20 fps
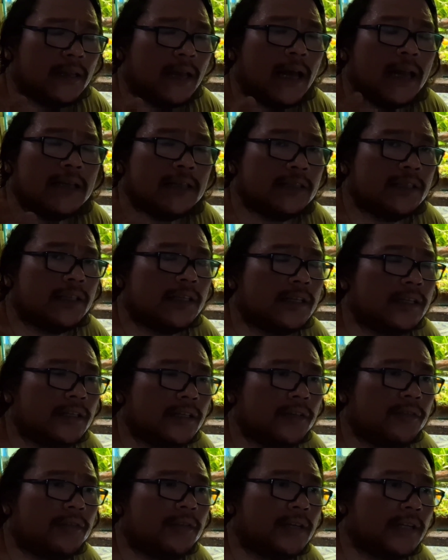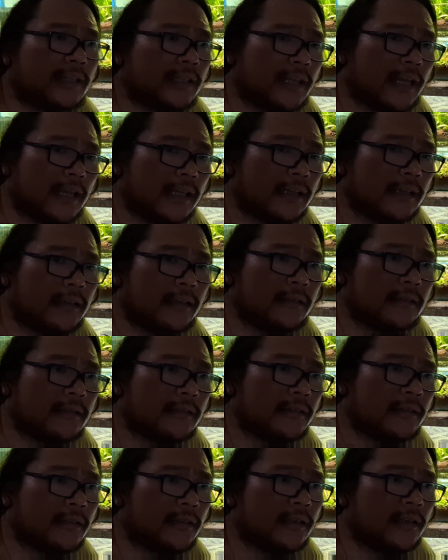algae, you do not get
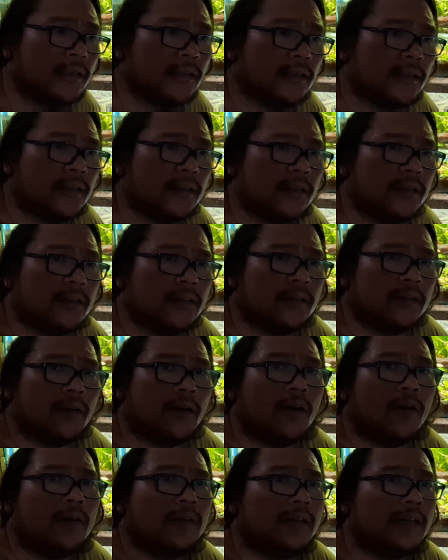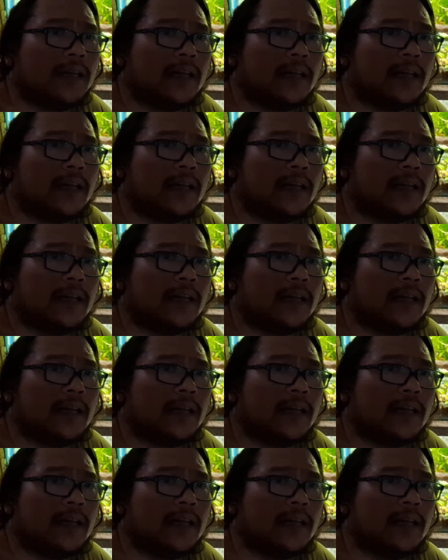all